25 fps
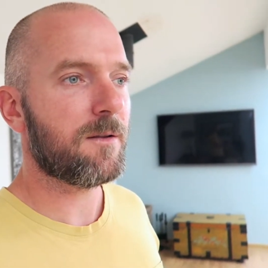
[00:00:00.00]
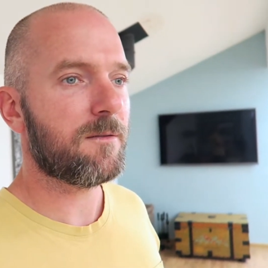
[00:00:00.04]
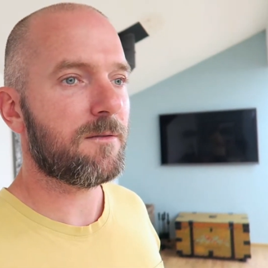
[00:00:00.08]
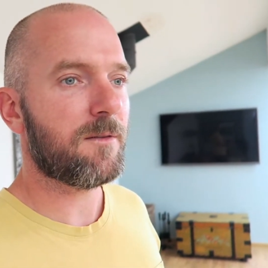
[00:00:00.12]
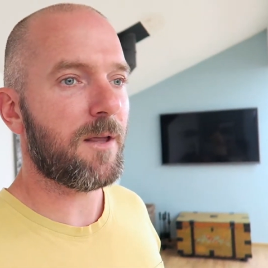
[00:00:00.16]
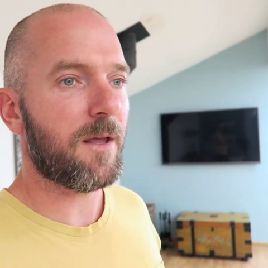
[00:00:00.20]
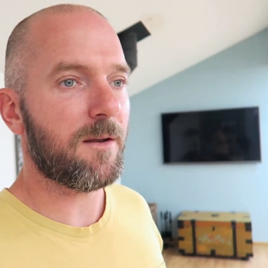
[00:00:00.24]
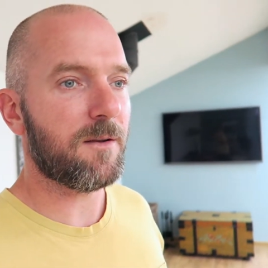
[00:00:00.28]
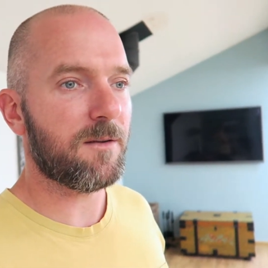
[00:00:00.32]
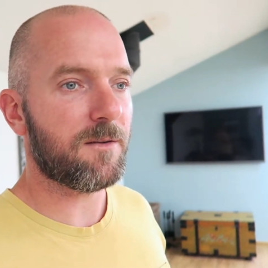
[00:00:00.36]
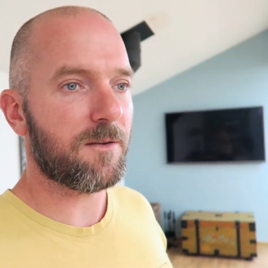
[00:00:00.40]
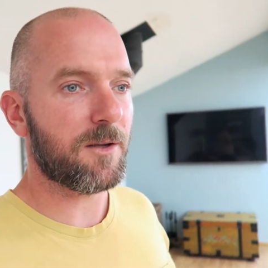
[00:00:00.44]

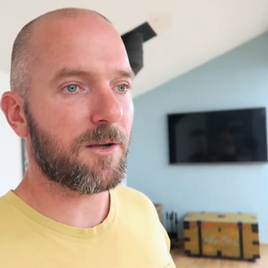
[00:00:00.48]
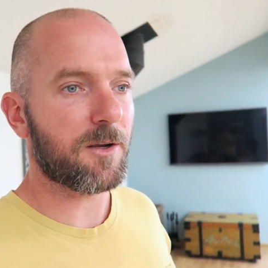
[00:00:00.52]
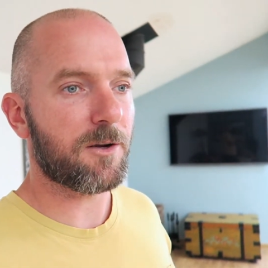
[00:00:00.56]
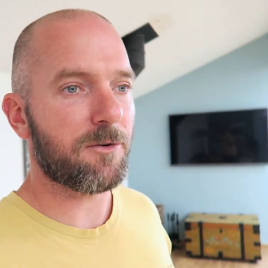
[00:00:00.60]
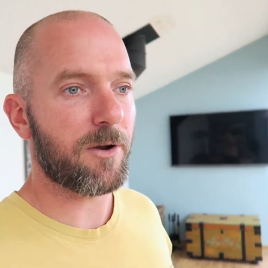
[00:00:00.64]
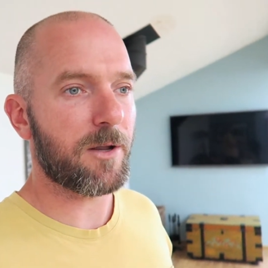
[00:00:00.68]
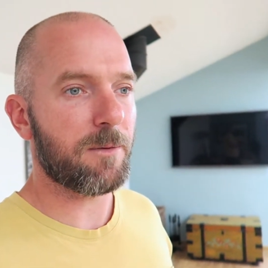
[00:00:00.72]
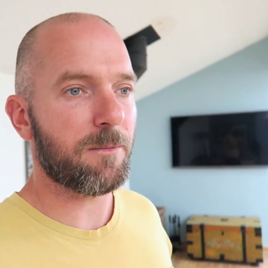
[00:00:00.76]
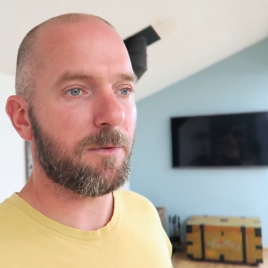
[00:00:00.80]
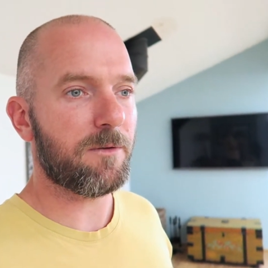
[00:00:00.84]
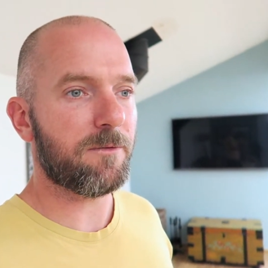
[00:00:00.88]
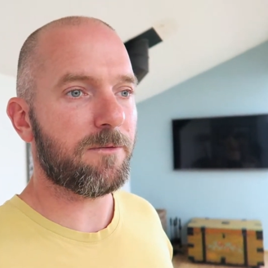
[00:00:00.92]
tenancy
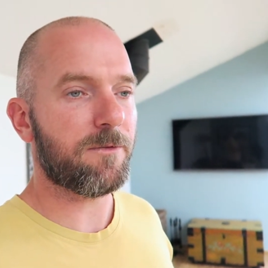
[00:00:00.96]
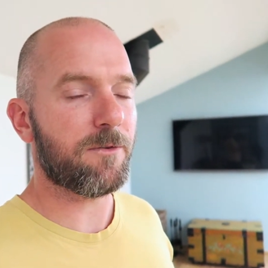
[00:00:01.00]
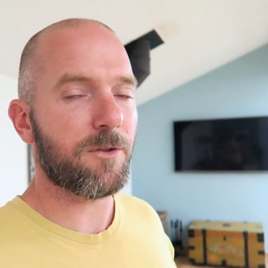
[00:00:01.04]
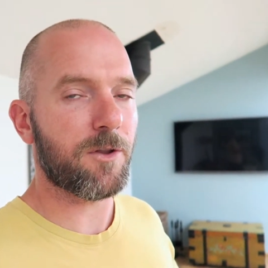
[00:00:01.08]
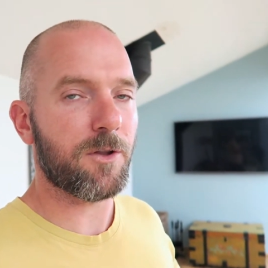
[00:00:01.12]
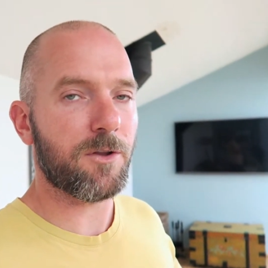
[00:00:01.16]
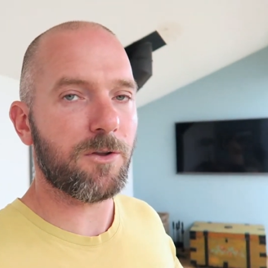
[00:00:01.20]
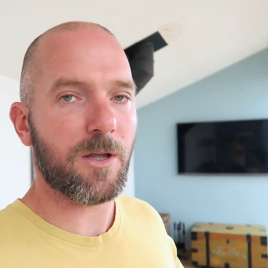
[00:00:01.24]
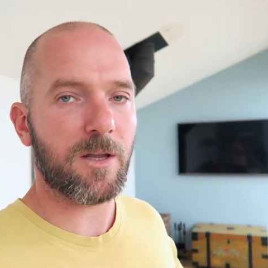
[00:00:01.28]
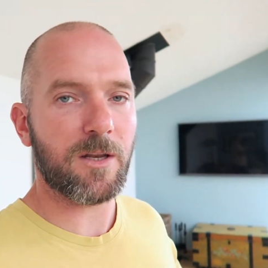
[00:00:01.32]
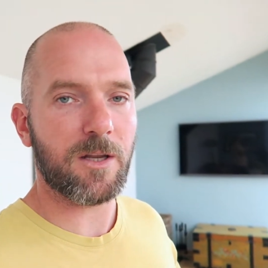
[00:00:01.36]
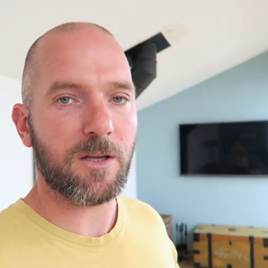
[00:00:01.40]
agreement for
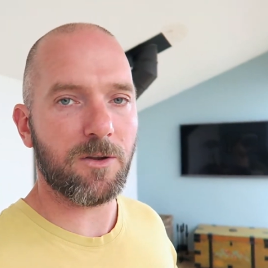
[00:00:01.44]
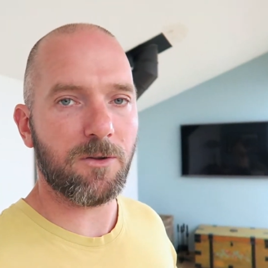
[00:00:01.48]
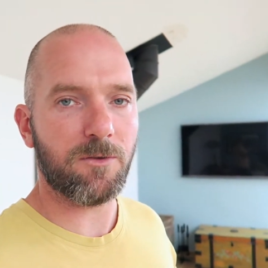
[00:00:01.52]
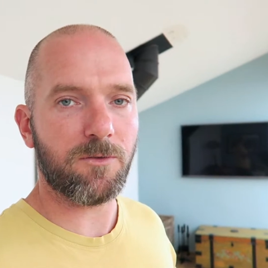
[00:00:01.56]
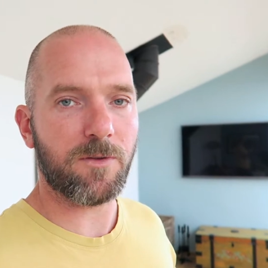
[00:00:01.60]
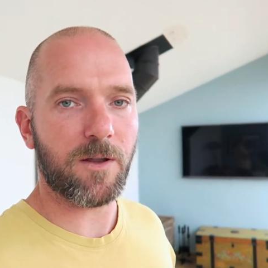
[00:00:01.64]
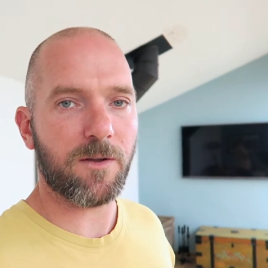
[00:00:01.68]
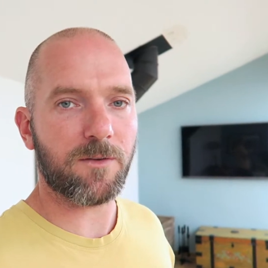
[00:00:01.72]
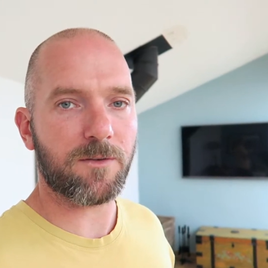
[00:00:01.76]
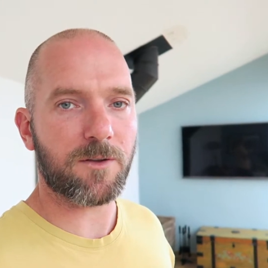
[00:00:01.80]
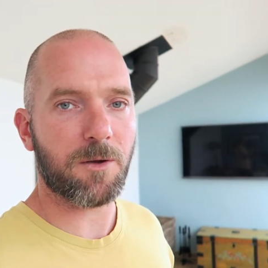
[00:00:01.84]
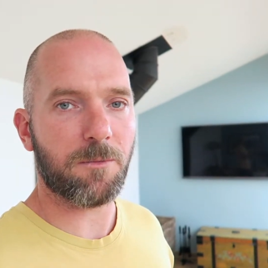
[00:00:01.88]
any new
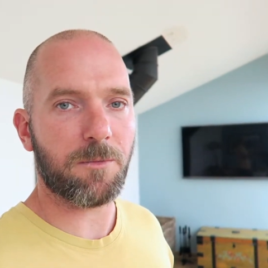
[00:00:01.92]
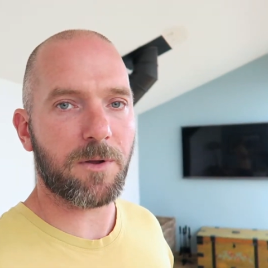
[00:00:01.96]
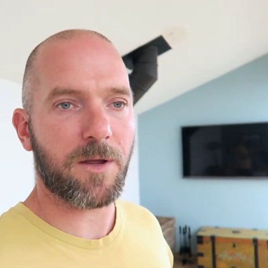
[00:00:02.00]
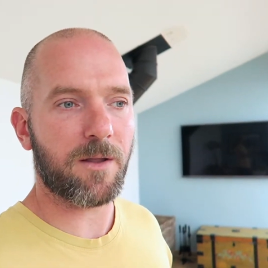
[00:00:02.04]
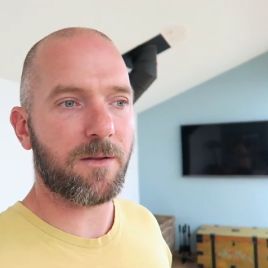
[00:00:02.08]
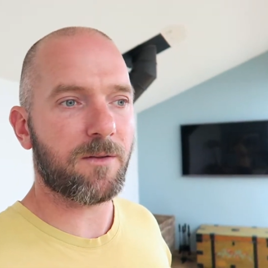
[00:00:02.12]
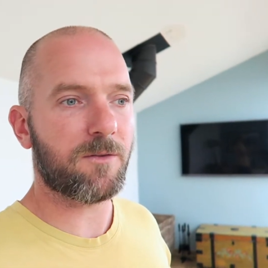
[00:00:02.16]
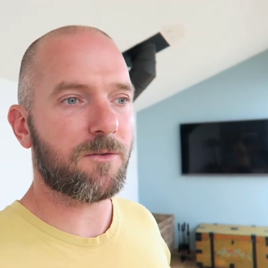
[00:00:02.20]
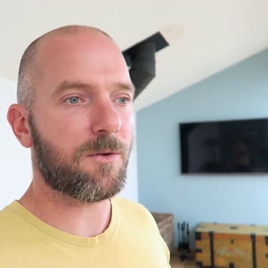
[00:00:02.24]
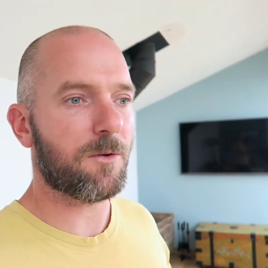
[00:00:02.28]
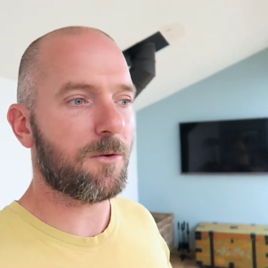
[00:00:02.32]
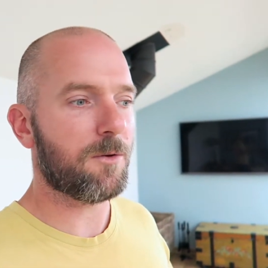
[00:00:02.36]
tenants coming
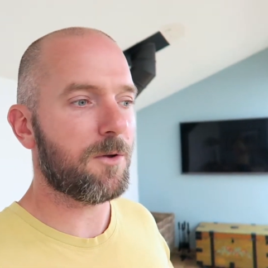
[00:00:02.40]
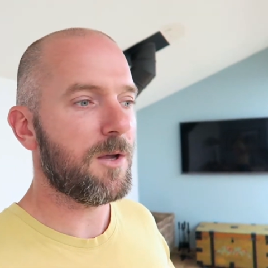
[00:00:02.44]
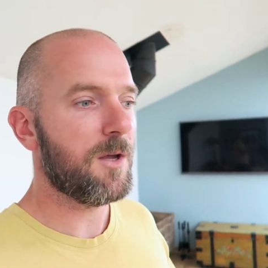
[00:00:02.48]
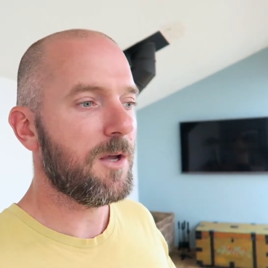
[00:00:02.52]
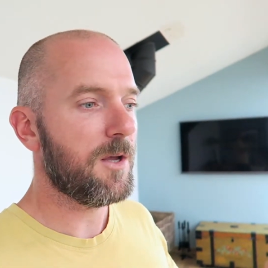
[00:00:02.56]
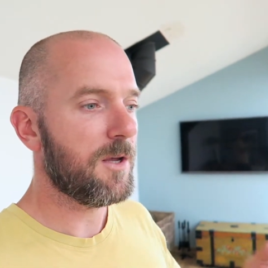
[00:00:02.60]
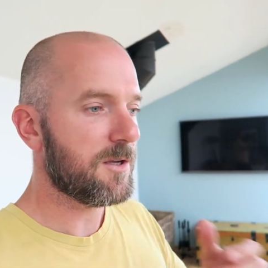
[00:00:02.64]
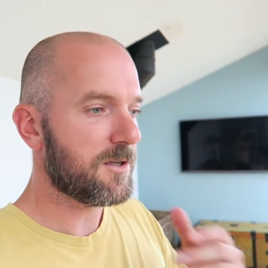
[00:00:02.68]
in to